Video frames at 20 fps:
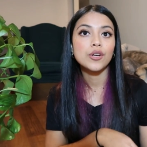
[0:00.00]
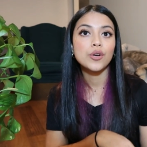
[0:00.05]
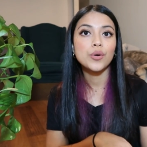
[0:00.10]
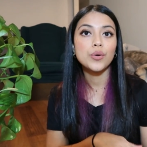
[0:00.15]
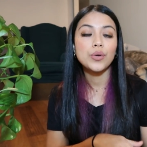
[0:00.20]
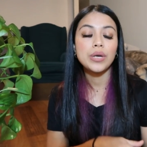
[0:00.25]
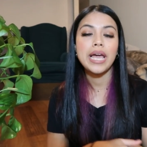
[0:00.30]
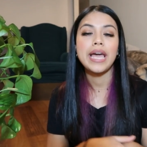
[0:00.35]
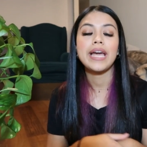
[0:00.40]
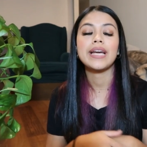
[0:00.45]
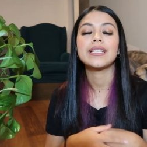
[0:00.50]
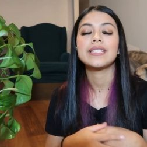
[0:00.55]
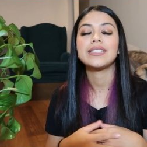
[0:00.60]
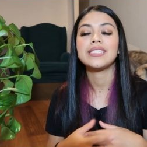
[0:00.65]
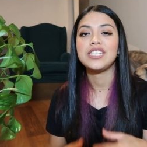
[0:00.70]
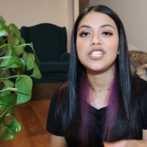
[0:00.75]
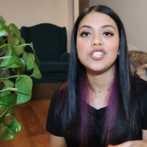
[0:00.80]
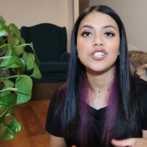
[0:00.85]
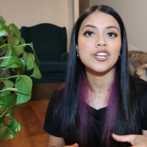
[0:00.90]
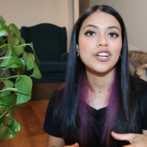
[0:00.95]
crew necks,
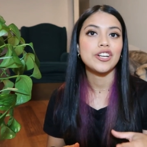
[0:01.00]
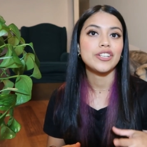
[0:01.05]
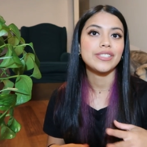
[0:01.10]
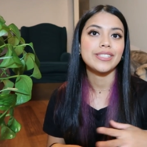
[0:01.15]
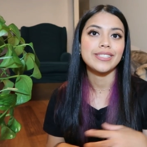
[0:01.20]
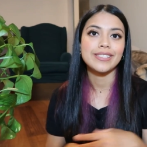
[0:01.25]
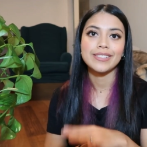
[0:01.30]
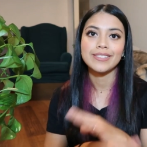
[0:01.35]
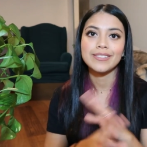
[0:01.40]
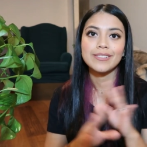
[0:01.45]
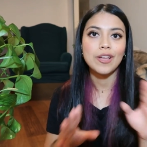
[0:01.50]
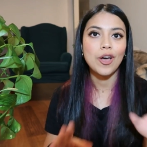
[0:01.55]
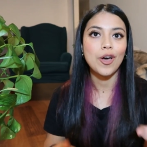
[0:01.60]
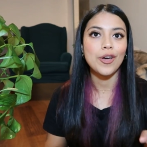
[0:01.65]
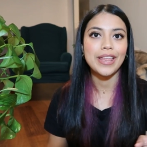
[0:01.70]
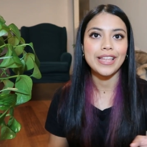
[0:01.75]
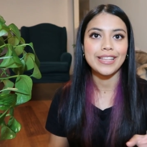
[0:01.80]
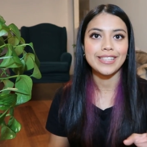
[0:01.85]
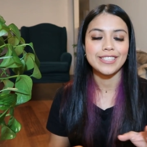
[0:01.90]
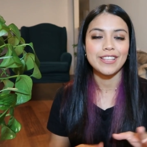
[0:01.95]
t-shirts,
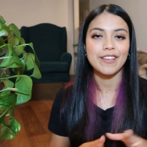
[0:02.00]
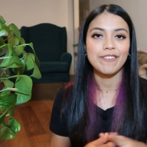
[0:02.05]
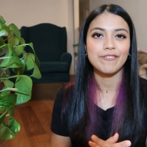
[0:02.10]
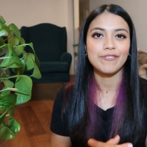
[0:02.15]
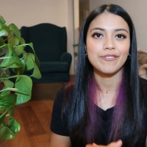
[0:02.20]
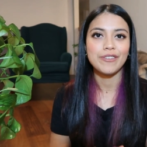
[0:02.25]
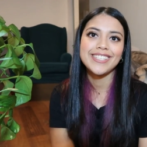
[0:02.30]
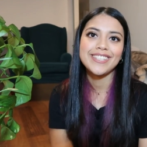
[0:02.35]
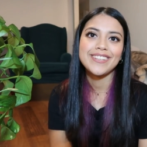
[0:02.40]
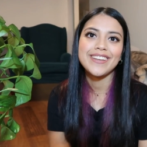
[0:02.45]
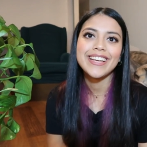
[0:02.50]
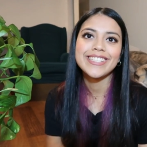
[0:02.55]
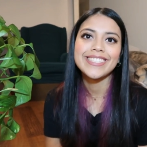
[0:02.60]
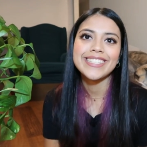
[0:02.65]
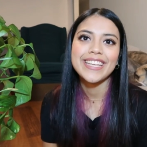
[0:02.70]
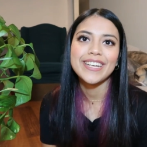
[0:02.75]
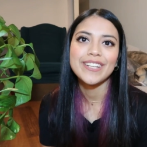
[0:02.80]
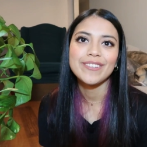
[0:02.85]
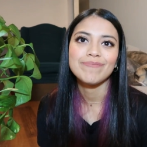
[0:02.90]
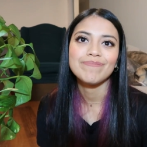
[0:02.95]
all that stuff. And see you
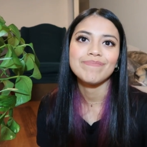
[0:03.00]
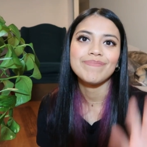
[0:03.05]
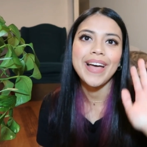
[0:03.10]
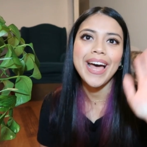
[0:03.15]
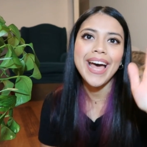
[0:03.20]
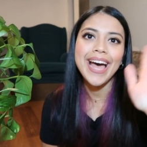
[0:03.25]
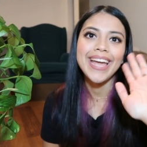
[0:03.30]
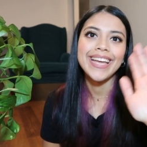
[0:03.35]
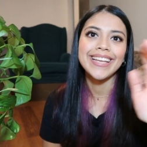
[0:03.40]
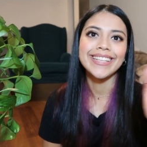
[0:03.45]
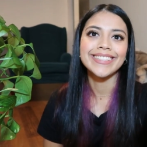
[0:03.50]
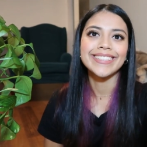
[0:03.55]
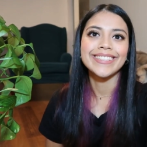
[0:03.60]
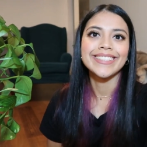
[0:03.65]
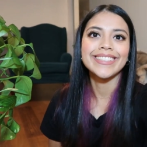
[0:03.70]
guys later. Bye!